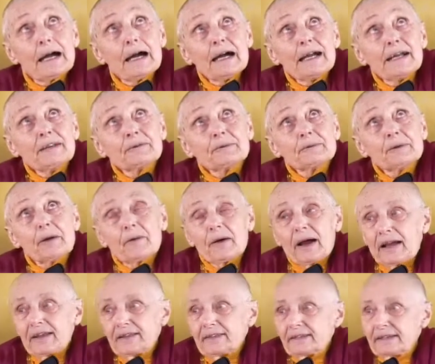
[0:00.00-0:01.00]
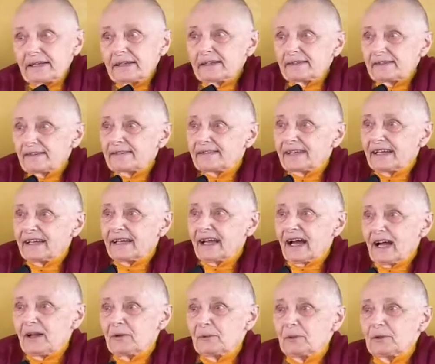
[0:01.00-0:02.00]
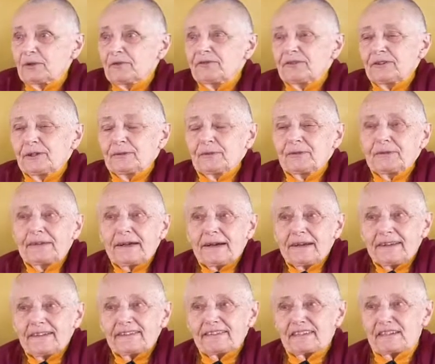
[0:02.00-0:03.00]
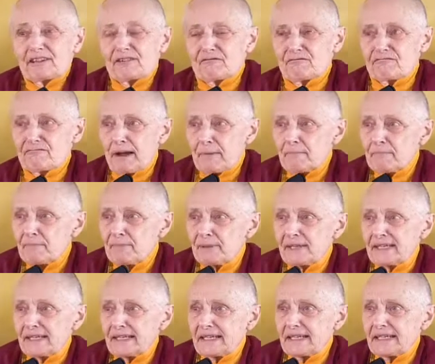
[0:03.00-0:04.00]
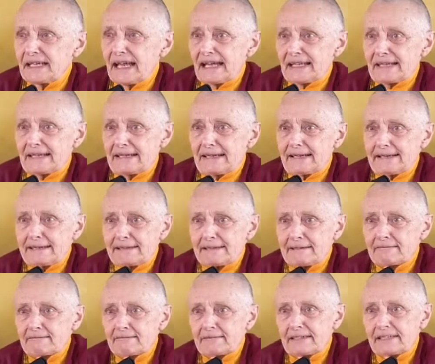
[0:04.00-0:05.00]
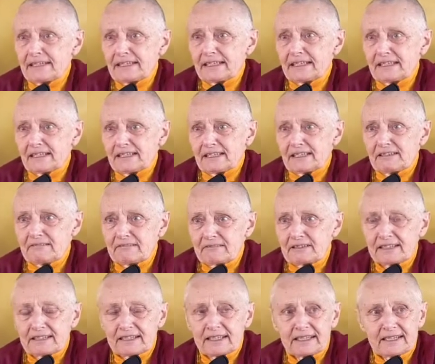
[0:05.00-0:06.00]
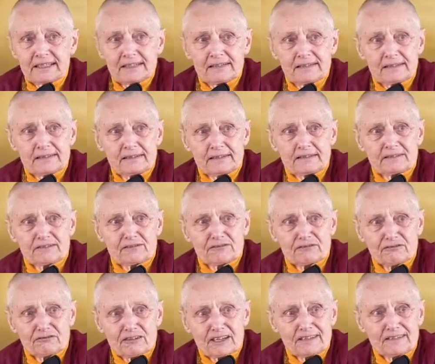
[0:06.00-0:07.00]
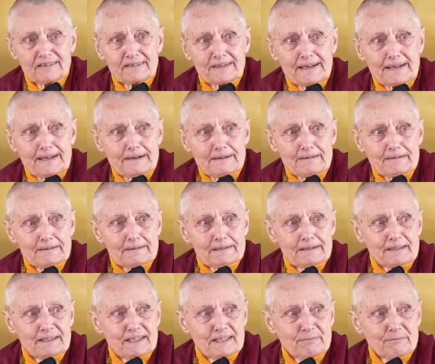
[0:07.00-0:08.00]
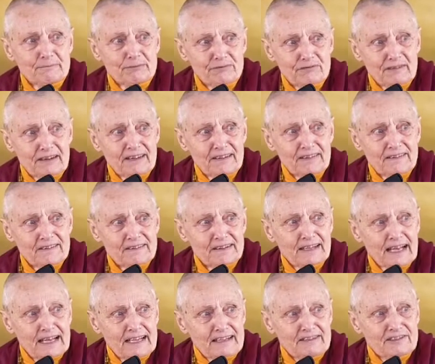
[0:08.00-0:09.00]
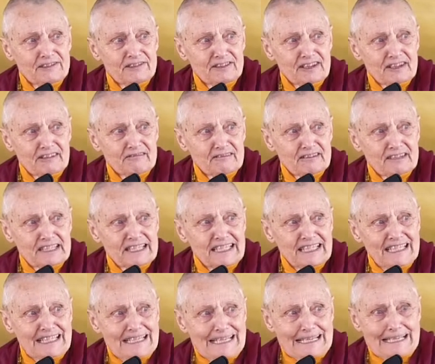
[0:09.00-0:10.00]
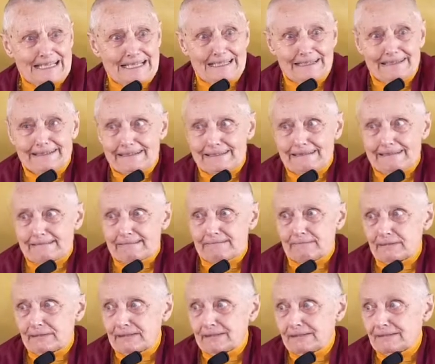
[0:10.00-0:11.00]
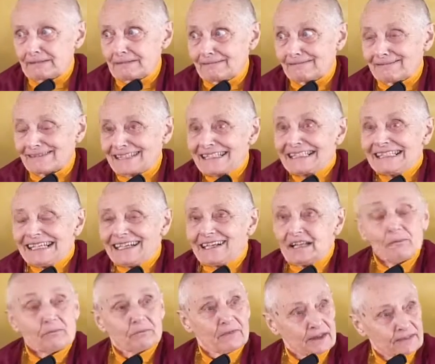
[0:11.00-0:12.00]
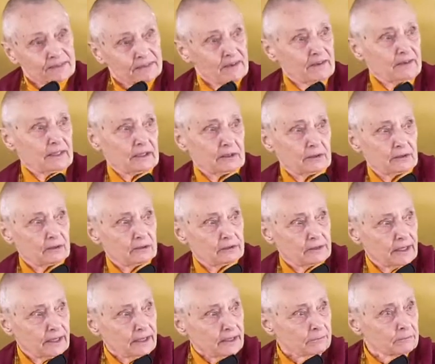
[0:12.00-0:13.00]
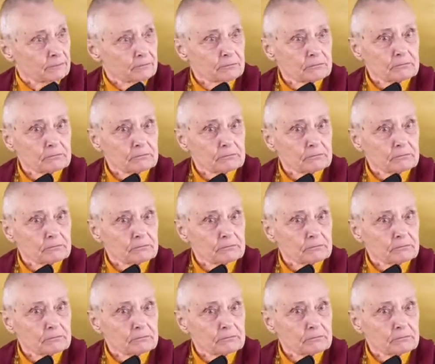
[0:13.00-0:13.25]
I will feel nice and grumpy and angry and irritated and stressed out and depressed and generally hating the world. That sounds like a good day.